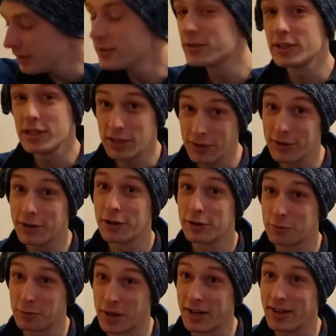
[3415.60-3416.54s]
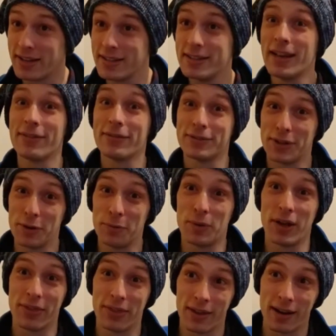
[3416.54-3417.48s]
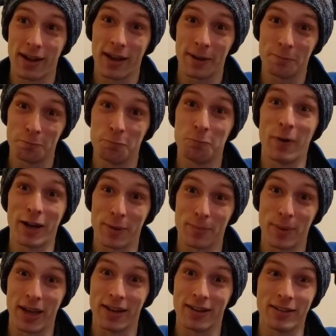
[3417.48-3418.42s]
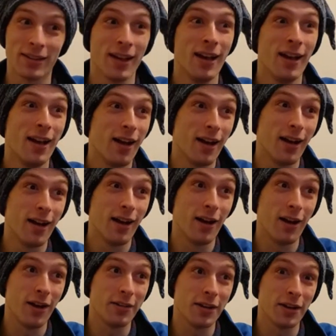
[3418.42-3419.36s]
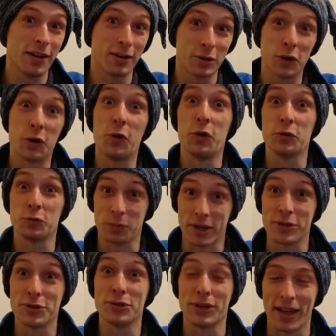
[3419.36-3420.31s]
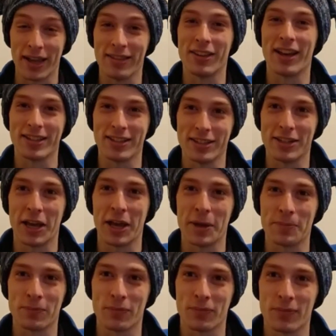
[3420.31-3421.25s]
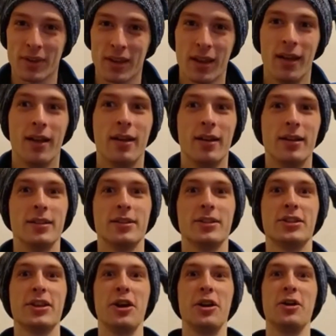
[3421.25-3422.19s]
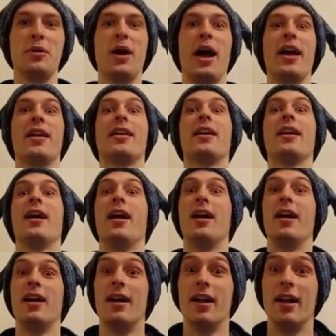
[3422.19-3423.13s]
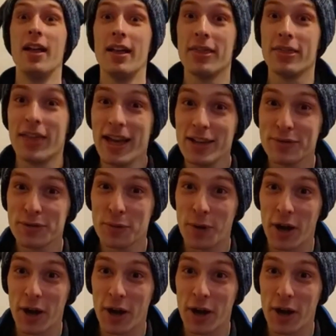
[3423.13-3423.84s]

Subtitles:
still a good read, and definitely one that I recommend on a cold winter day like today. So, thanks for